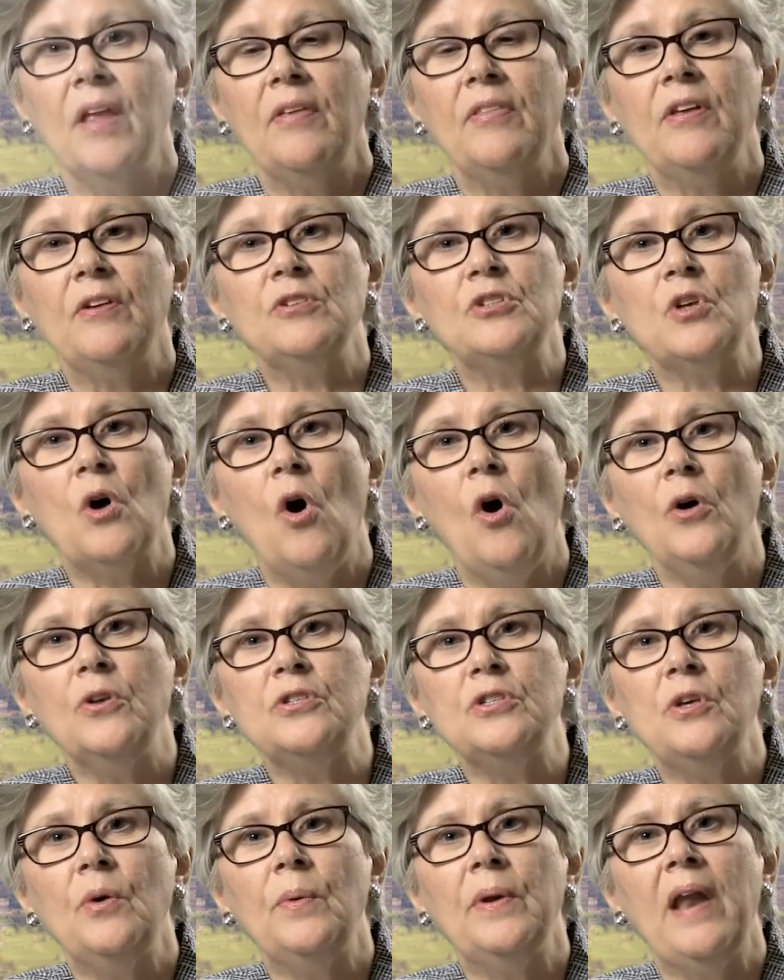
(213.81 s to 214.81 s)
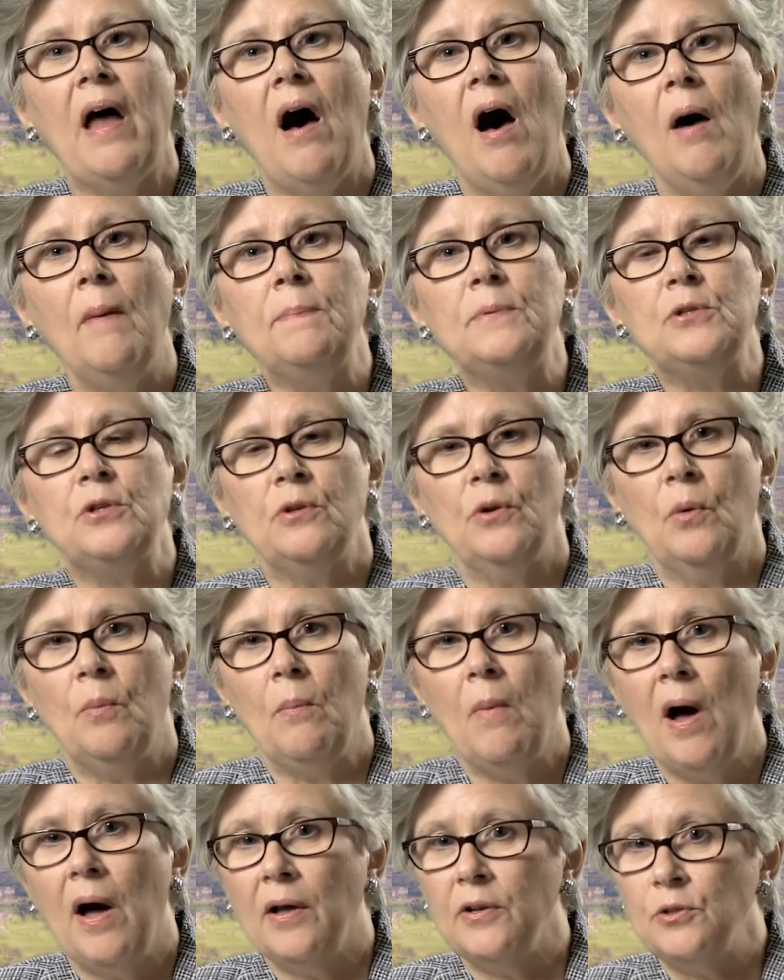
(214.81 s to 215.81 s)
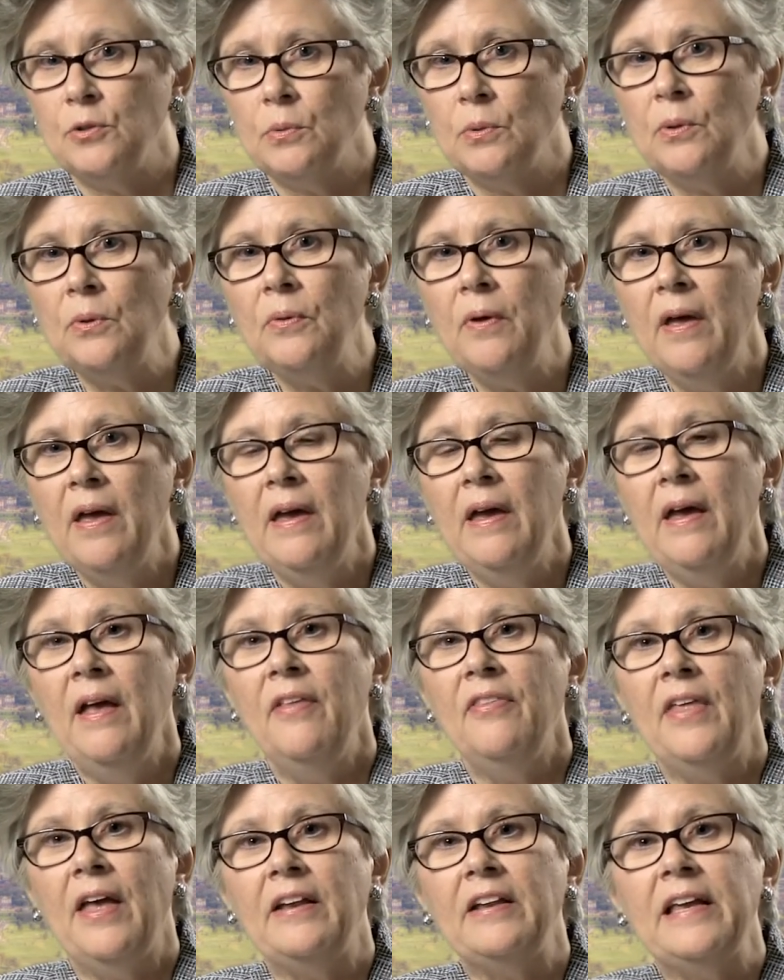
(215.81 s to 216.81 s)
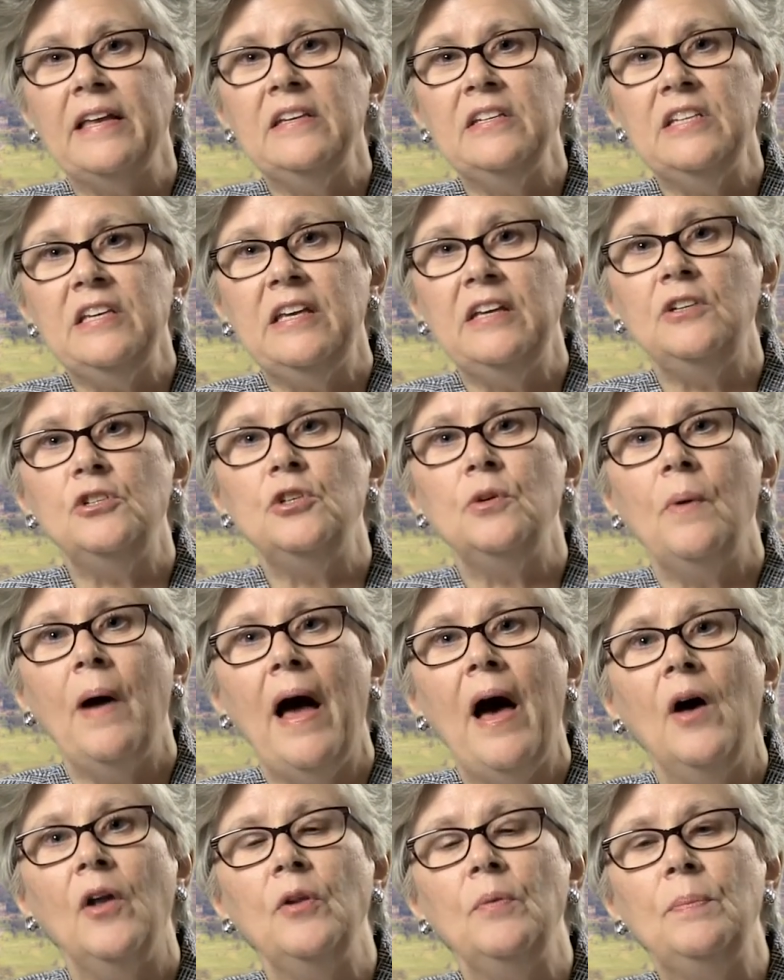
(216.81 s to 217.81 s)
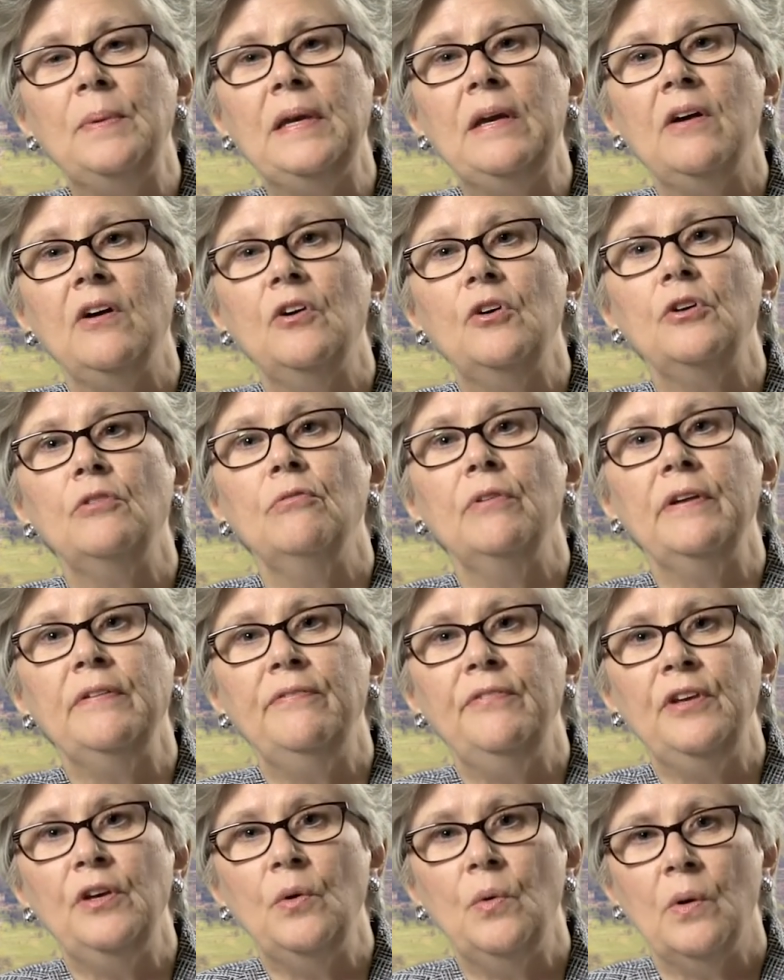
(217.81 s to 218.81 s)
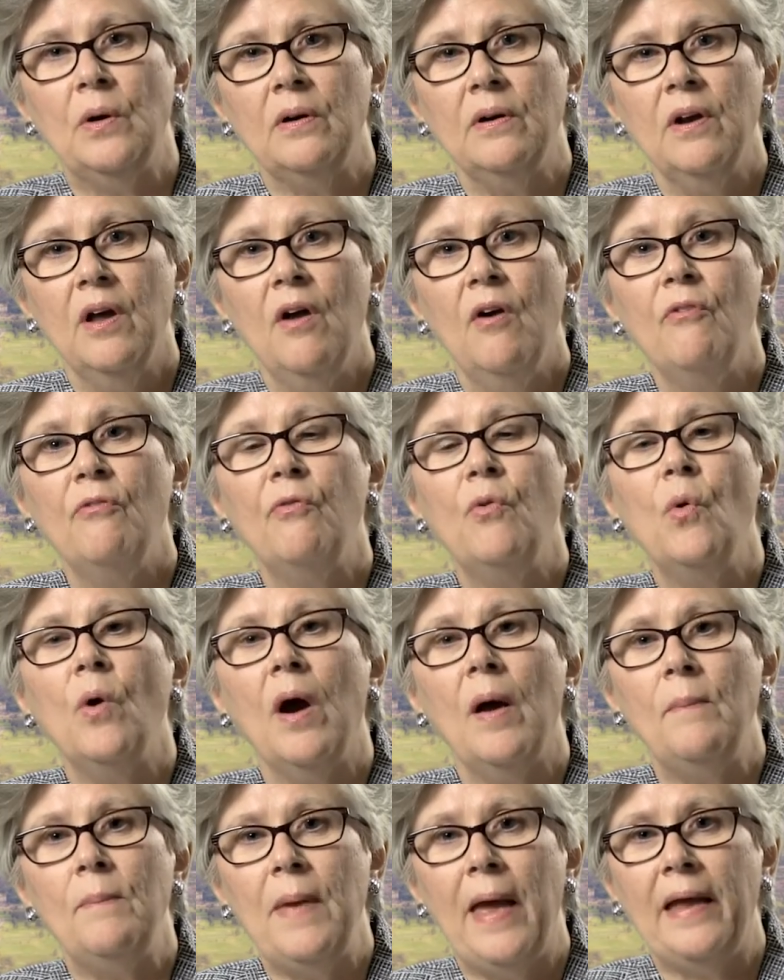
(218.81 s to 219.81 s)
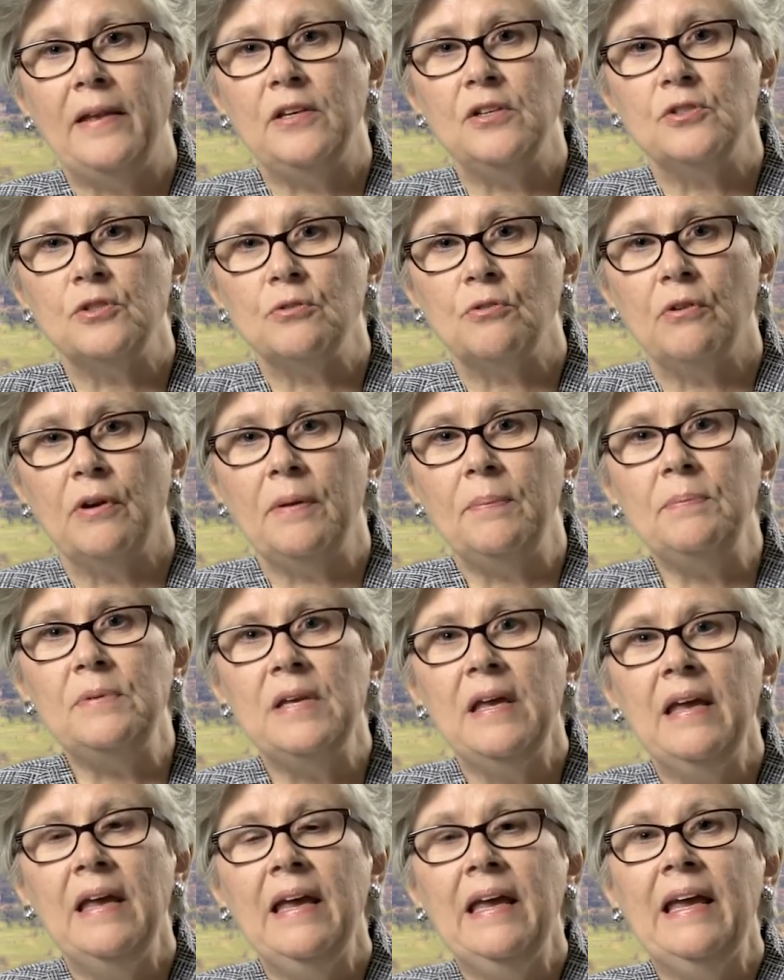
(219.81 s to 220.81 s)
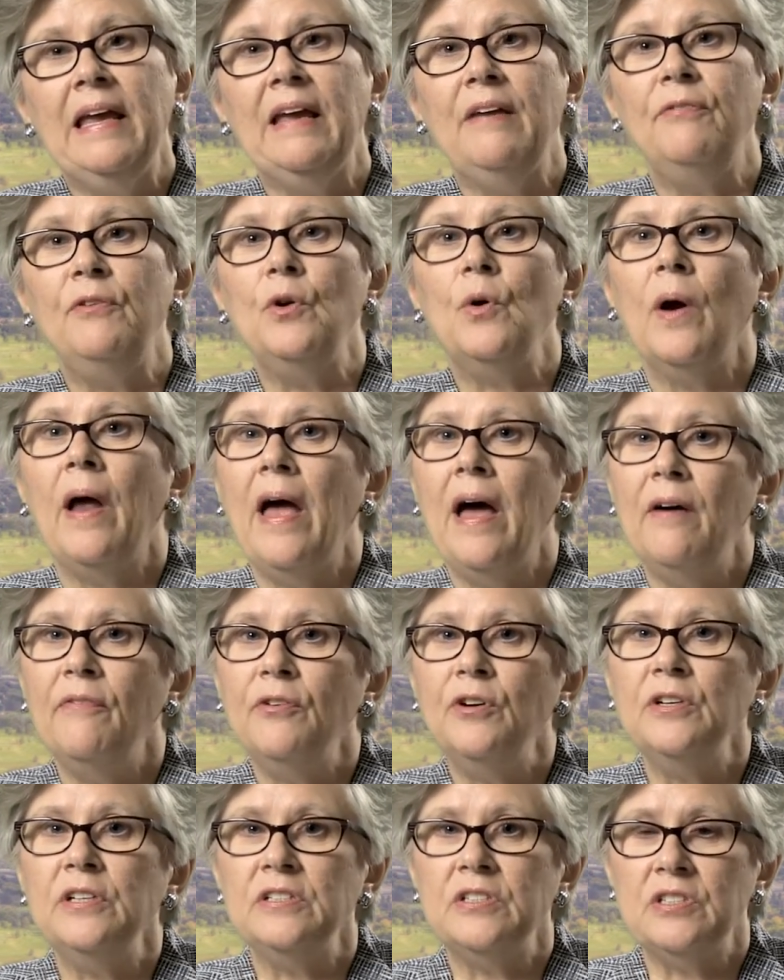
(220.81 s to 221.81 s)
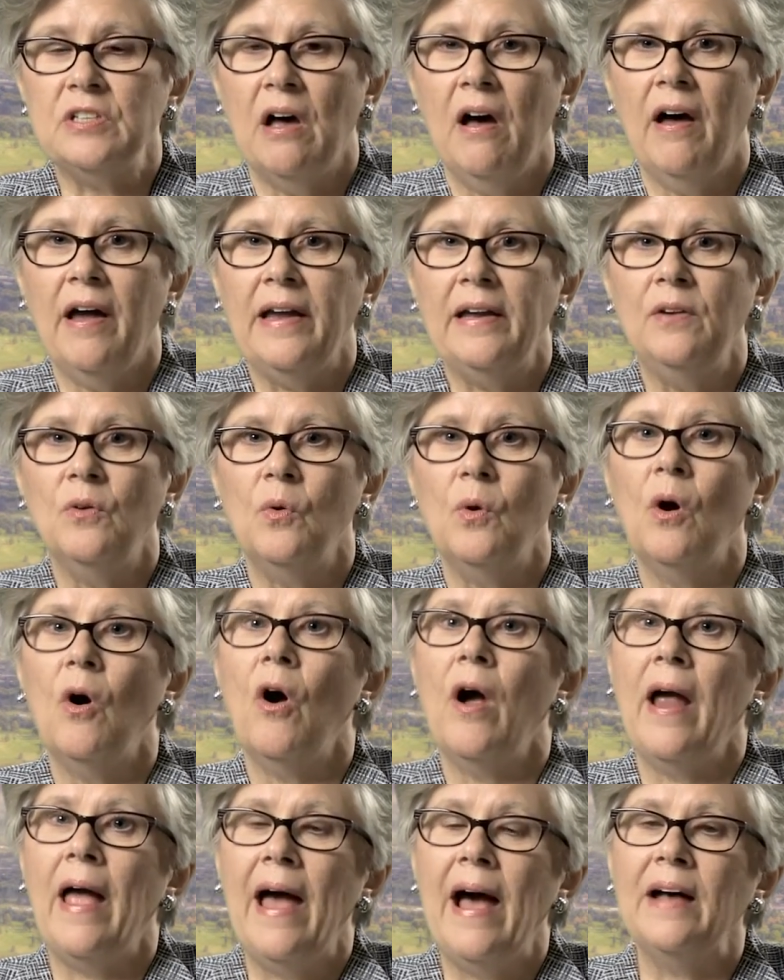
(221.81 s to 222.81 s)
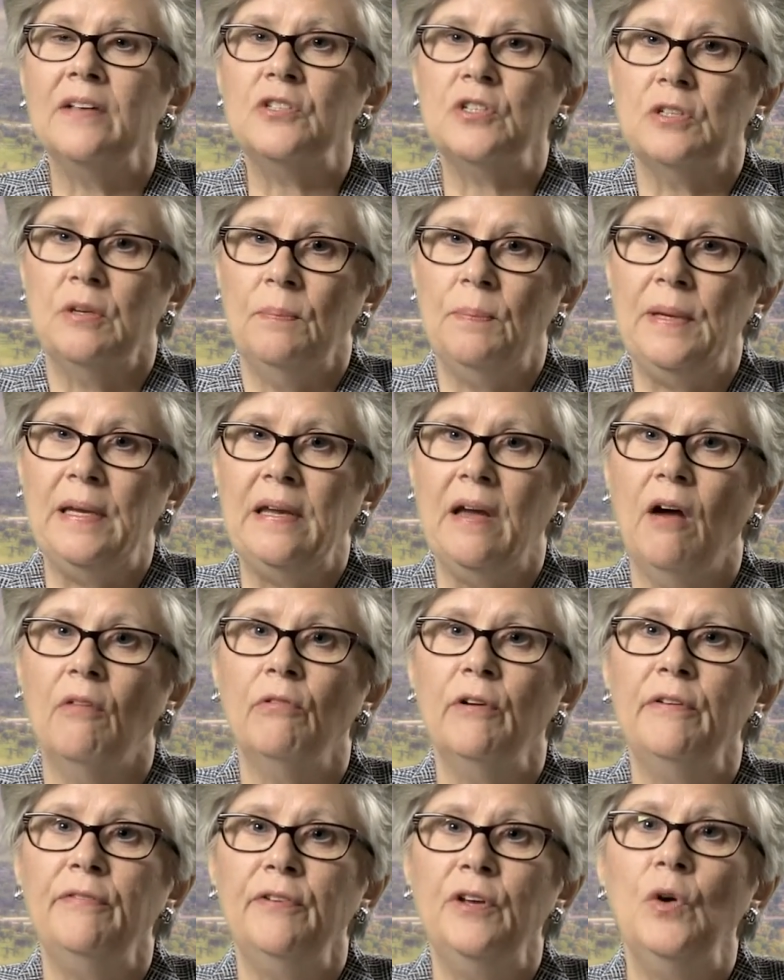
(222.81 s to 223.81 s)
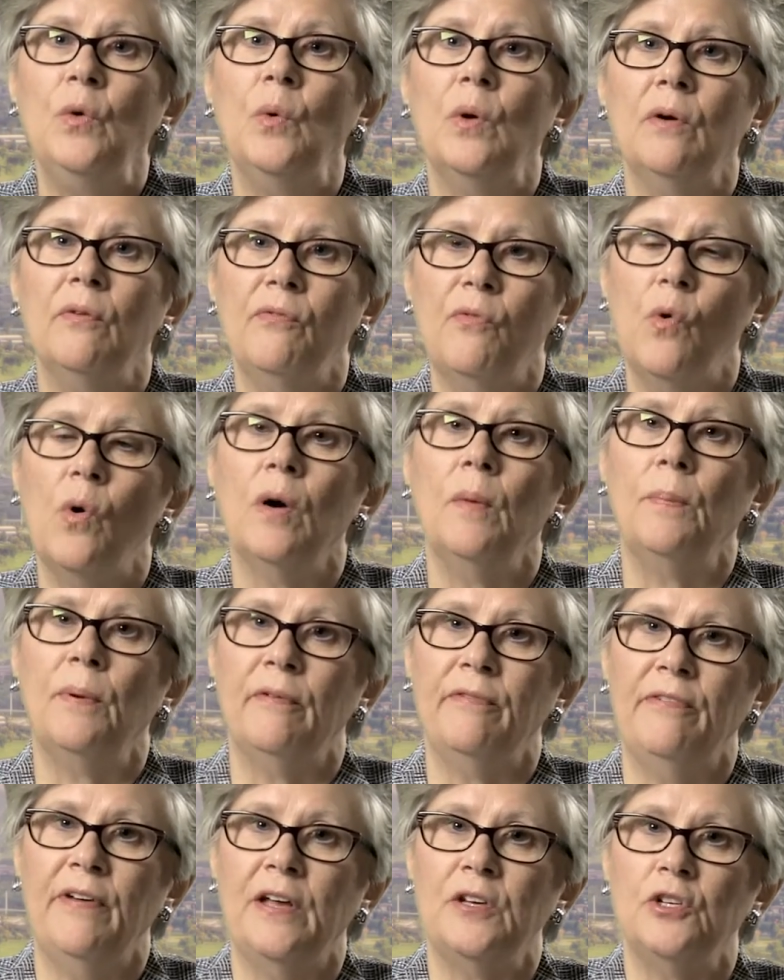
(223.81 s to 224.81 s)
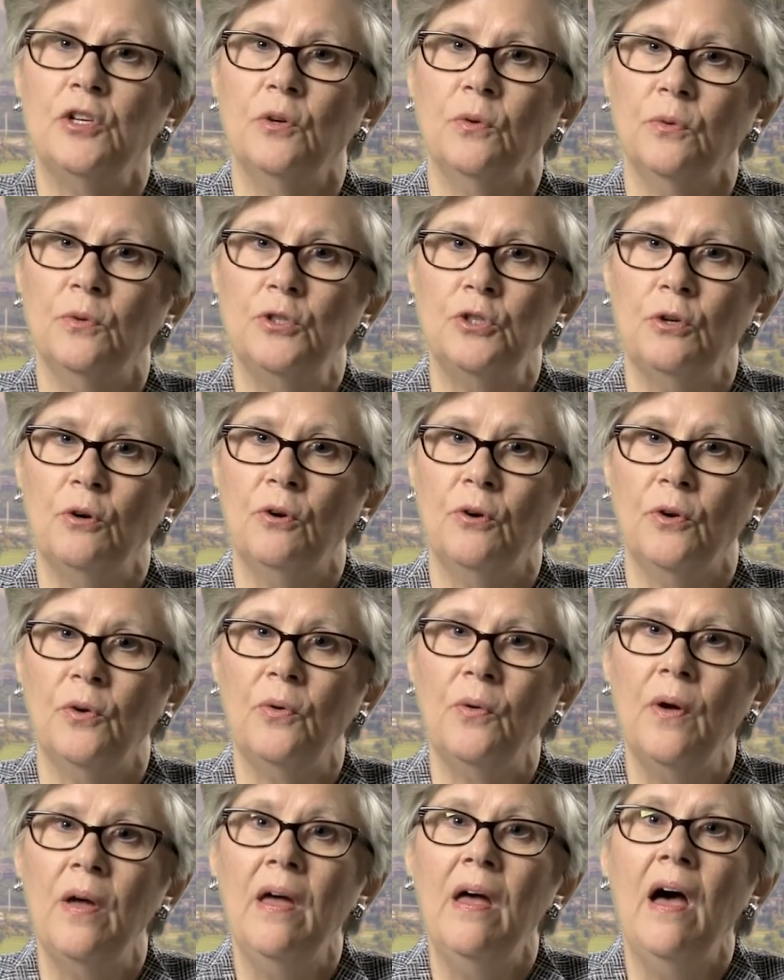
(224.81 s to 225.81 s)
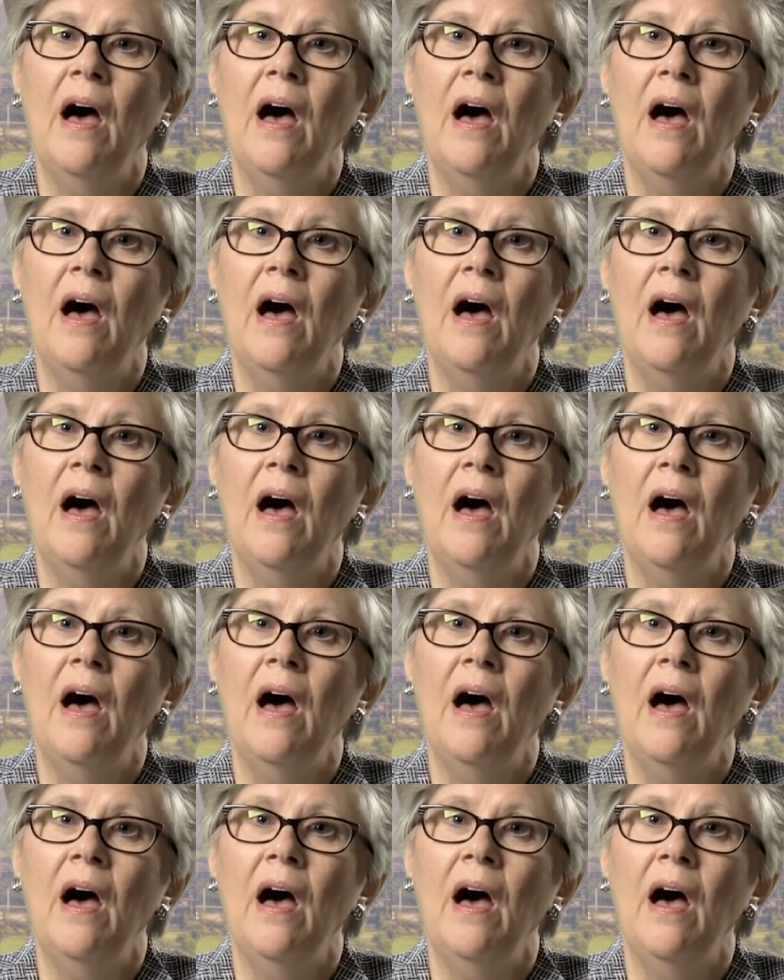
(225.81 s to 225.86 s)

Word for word: There's also an optional module that can teach you how to be a good reviewer for a manuscript if you ever decide or are asked to be a reviewer for a professional journal.